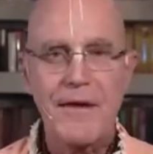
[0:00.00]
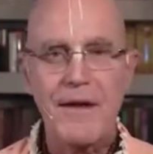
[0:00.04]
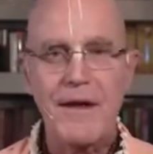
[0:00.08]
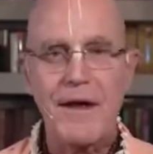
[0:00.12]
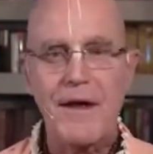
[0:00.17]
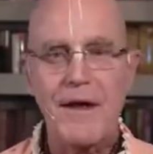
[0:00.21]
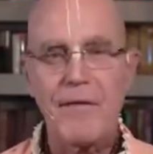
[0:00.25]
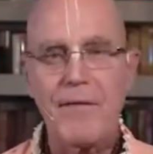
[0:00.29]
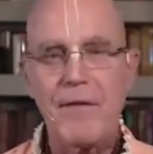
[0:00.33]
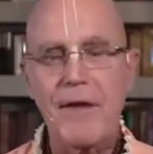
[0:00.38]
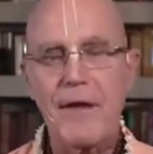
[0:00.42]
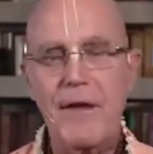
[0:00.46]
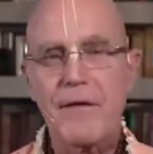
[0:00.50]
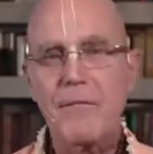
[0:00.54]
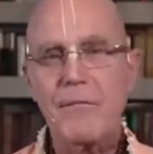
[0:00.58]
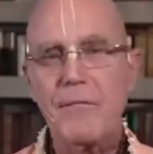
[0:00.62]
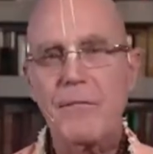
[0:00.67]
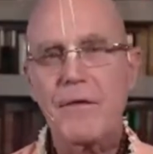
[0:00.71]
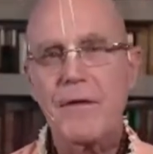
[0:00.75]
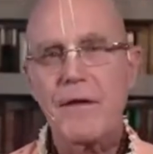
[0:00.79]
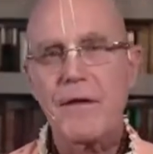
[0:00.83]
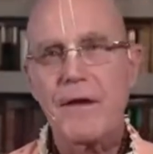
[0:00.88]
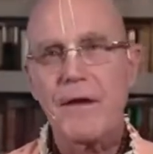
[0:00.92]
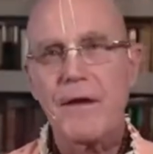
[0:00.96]
And then
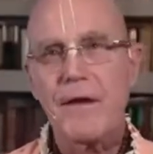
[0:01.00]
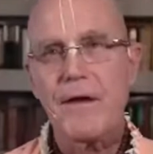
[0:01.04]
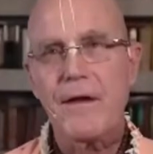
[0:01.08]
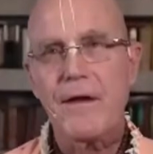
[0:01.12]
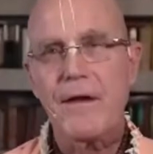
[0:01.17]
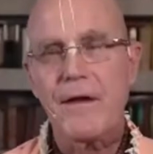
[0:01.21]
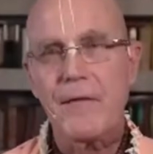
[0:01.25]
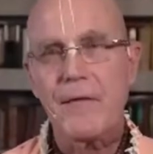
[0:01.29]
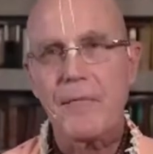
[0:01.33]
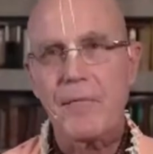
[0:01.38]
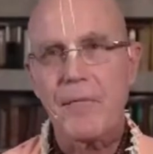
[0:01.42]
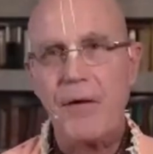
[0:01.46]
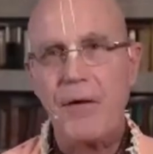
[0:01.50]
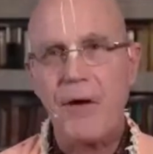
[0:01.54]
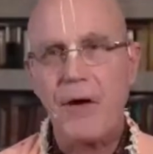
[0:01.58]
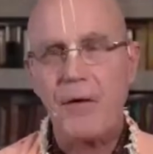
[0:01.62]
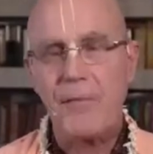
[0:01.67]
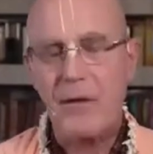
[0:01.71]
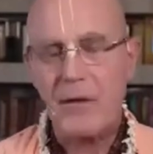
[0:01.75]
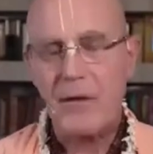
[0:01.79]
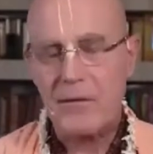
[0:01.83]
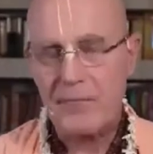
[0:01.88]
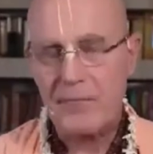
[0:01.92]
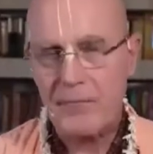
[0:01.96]
Hari
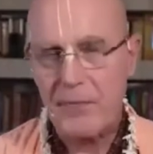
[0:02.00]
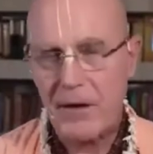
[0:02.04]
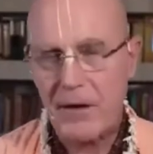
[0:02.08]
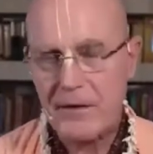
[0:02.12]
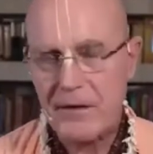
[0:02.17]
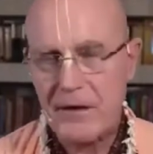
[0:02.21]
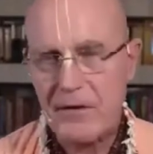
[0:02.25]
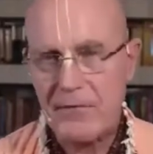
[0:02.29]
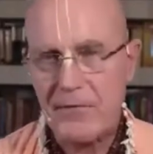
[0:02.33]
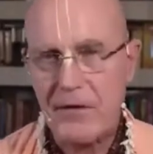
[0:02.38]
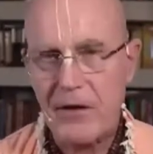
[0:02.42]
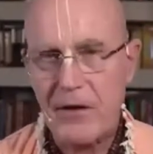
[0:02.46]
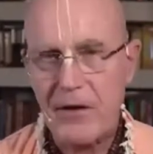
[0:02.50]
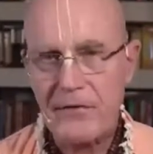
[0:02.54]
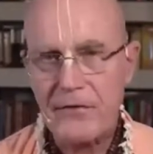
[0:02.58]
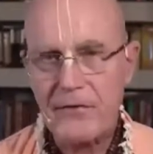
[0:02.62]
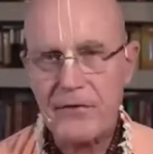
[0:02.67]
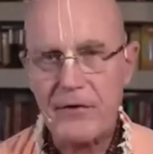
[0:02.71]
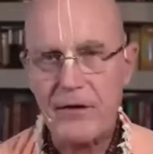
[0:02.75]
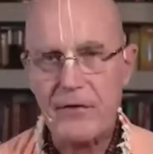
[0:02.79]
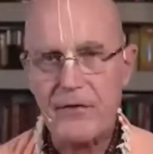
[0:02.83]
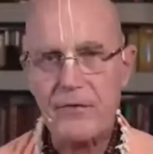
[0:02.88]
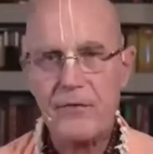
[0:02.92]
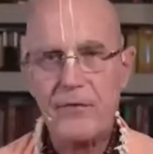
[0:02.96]
Bhakti Vilas
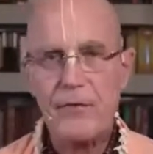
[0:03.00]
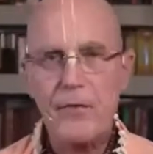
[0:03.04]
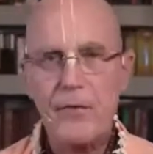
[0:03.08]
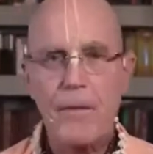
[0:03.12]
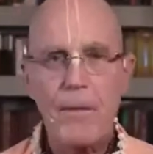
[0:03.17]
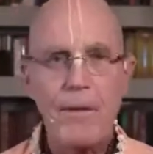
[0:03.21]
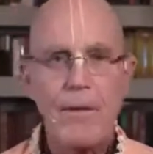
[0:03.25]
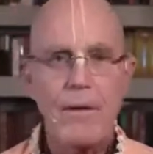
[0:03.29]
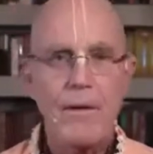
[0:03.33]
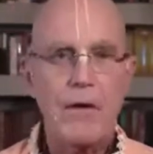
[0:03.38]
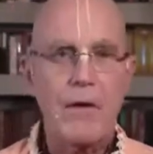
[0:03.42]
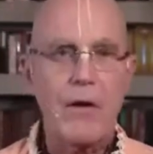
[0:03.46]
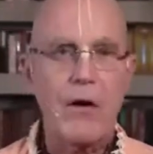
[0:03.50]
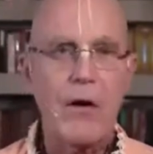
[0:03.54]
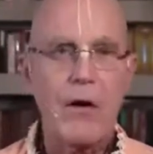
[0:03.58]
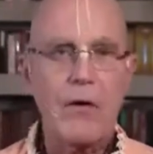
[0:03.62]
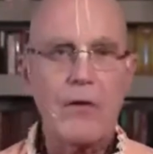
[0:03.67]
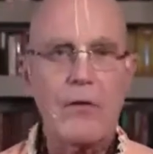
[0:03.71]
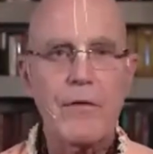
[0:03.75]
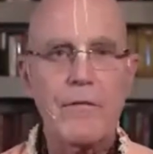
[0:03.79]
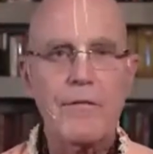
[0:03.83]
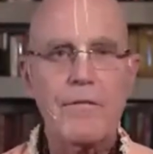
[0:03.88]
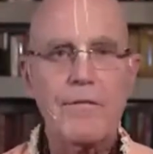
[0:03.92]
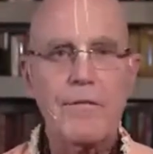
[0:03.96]
says,
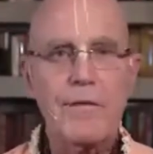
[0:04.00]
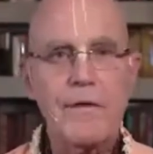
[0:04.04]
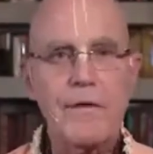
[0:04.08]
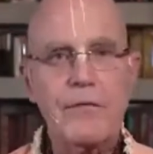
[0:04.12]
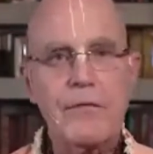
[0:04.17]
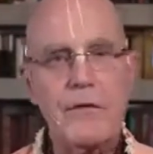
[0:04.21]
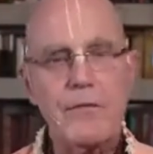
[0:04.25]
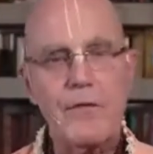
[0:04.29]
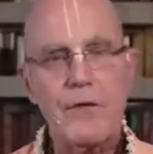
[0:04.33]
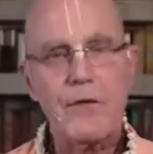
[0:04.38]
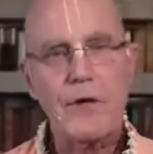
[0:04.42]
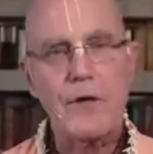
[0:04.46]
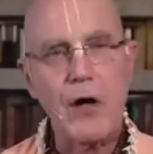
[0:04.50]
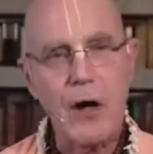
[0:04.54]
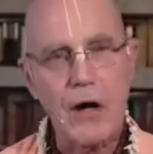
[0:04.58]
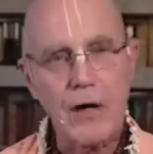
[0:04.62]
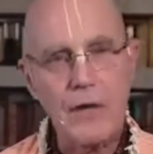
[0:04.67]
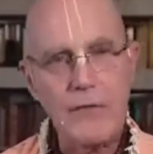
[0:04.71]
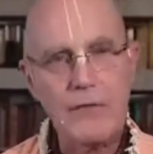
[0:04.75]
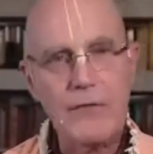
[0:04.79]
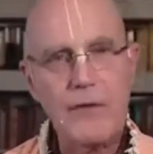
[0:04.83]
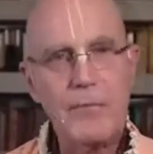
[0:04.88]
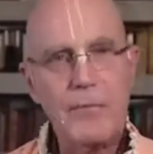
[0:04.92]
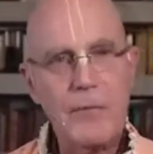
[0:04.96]
honor a feast of
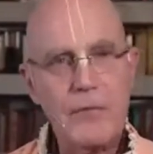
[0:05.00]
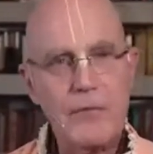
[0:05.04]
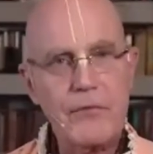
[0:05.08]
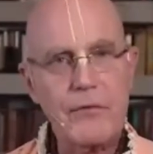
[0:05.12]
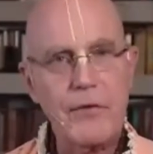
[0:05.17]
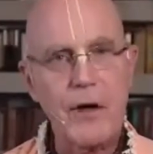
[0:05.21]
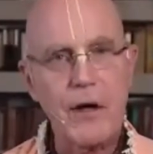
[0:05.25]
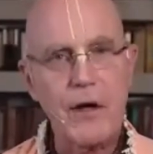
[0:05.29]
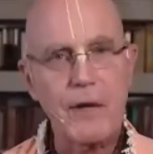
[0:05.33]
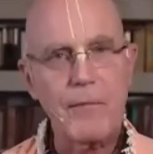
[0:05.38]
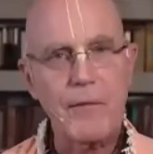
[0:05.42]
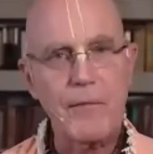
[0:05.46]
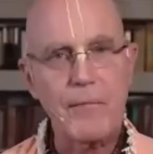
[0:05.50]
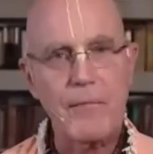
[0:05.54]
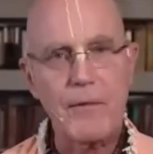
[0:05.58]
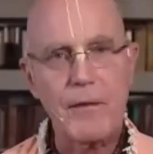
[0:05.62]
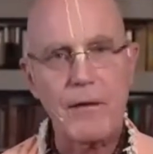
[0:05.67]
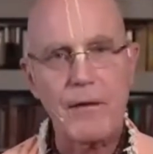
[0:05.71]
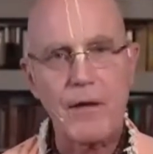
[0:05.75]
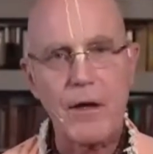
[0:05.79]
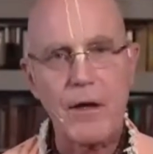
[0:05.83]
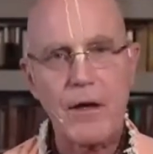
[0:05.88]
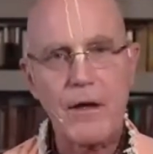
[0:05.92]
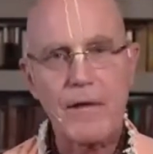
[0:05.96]
Ekadasi Prasadam at
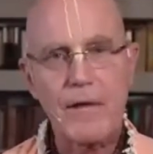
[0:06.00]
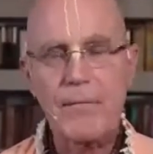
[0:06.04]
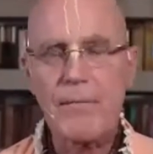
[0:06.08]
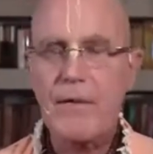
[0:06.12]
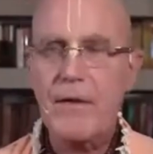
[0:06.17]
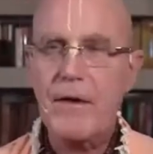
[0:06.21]
midnight